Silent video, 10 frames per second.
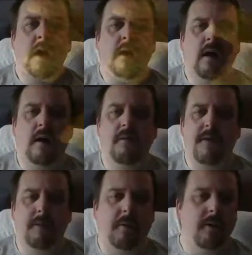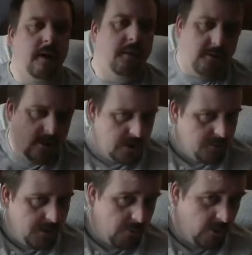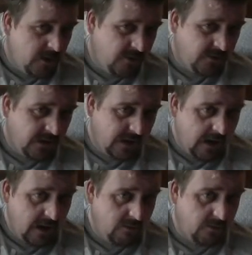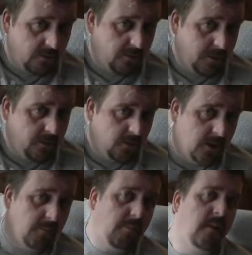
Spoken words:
Without pulling up Steam, I wouldn't know exactly how long I spent on it,